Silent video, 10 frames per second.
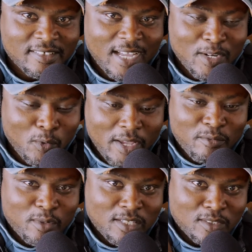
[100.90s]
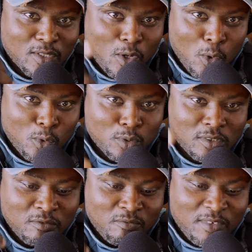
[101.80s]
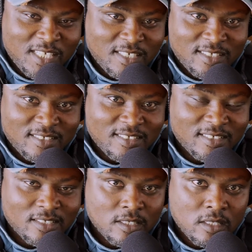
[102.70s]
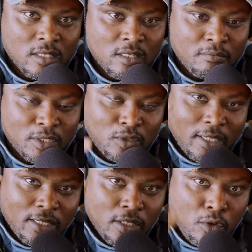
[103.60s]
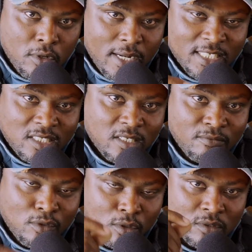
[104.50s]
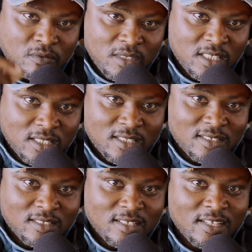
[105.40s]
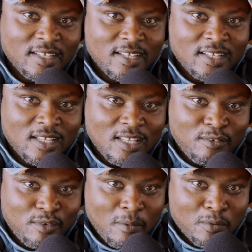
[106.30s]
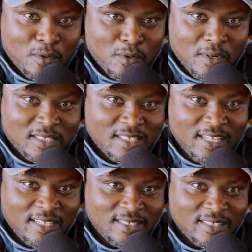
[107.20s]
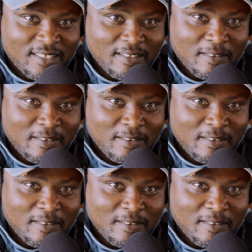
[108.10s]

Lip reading: I know everyone has goals, visions, but you cannot achieve those visions if you are procrastinating.